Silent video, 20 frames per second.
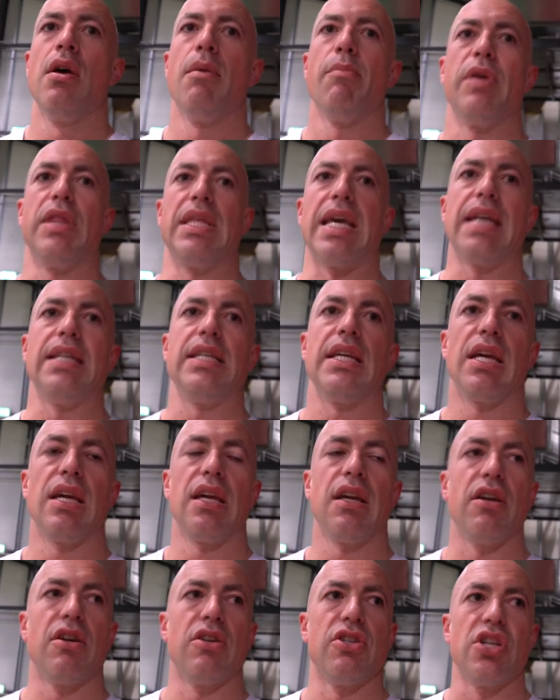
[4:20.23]
But the idea
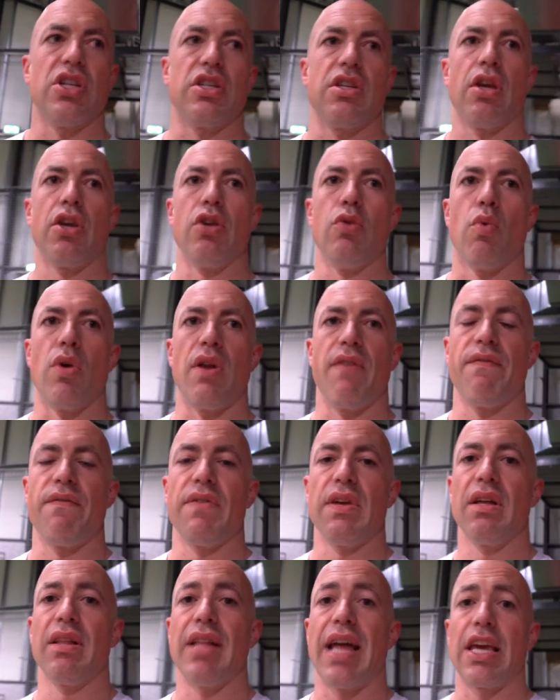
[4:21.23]
here is just, you wanna
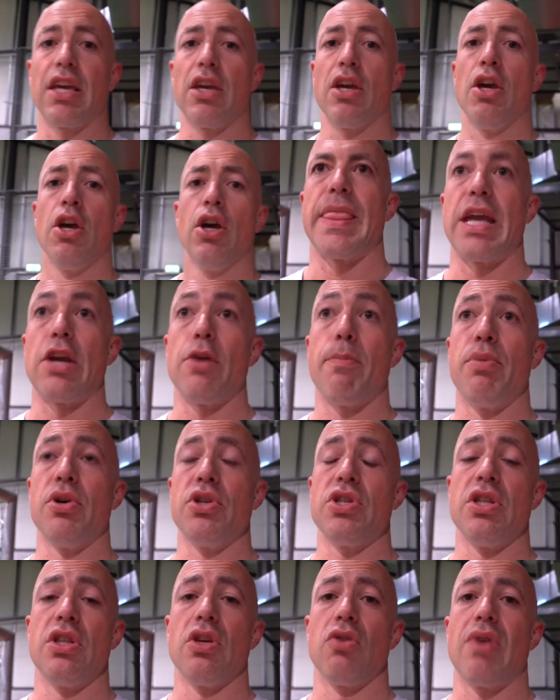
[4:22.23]
feel like that you're
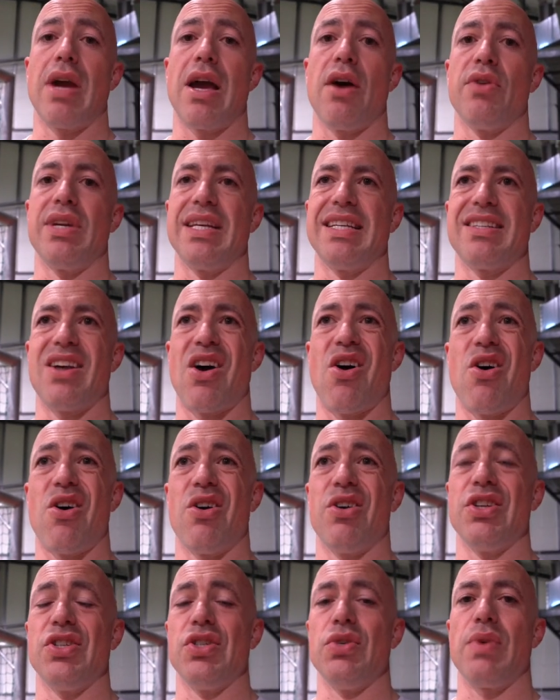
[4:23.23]
pushing the ground as
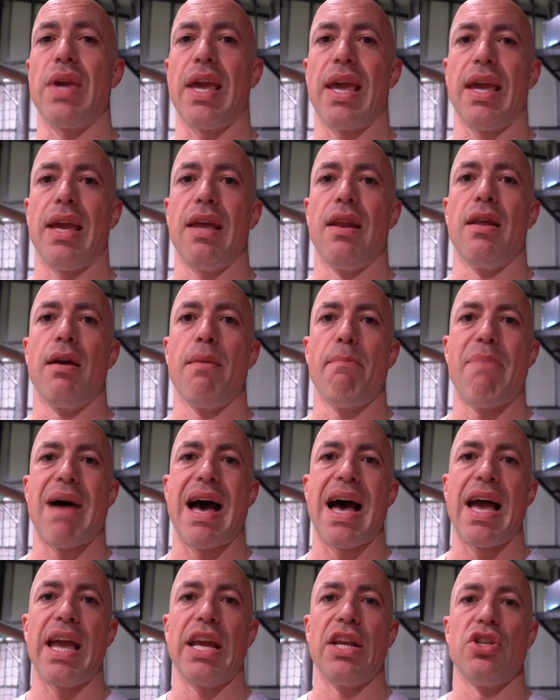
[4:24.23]
hard as you can
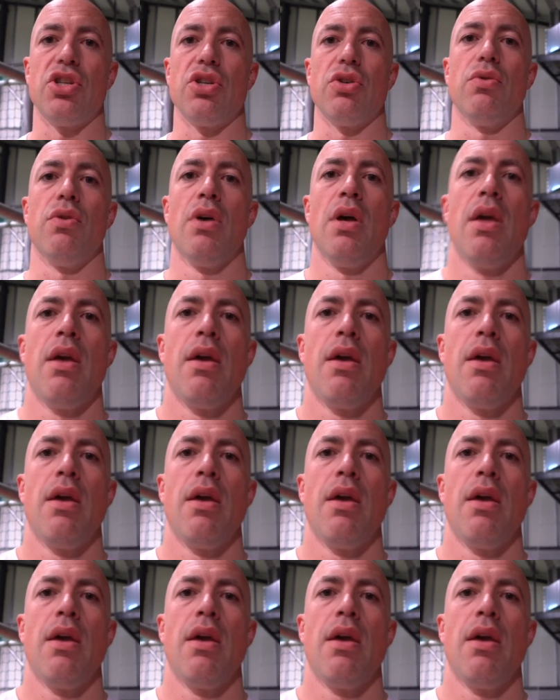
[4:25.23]
behind you,